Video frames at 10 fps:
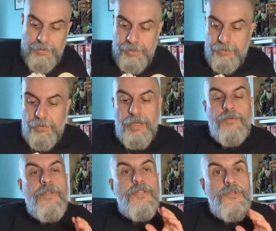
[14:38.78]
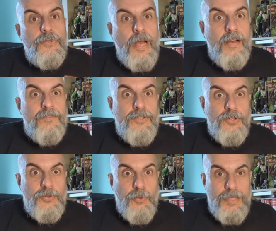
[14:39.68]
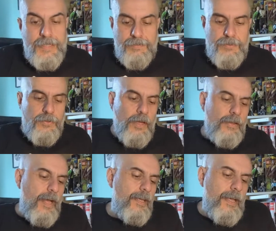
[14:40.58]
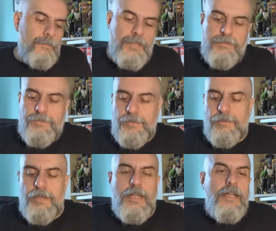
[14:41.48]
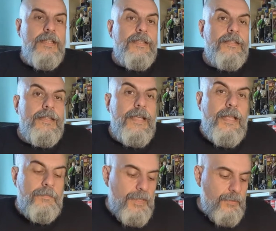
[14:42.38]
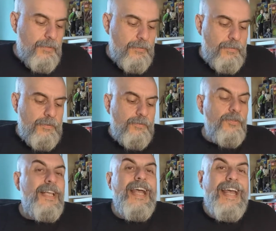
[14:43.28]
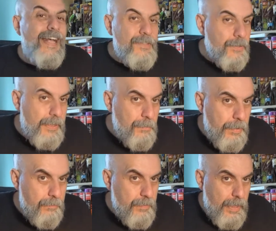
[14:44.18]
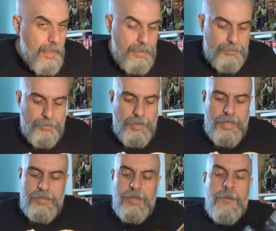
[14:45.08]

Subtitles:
cool. And we do have just one left to go. I kept him for the end because of course I had to keep him last,